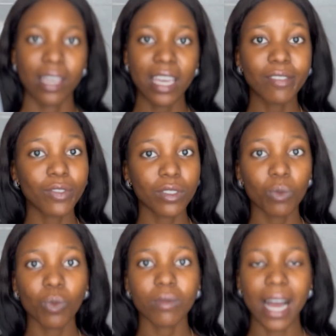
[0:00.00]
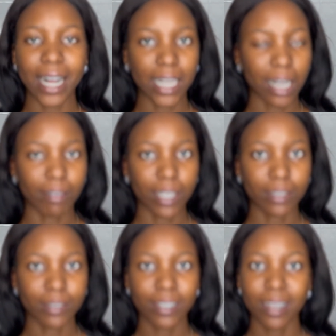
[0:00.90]
even
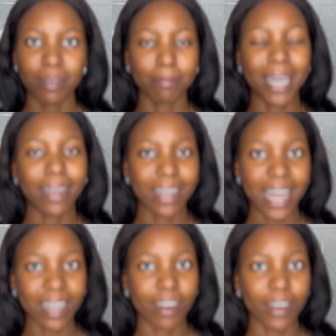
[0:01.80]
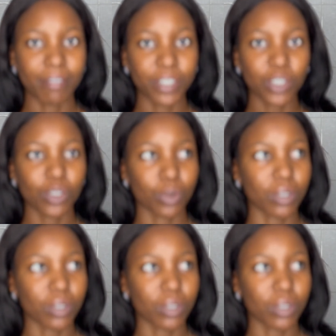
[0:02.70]
akara. My akara video,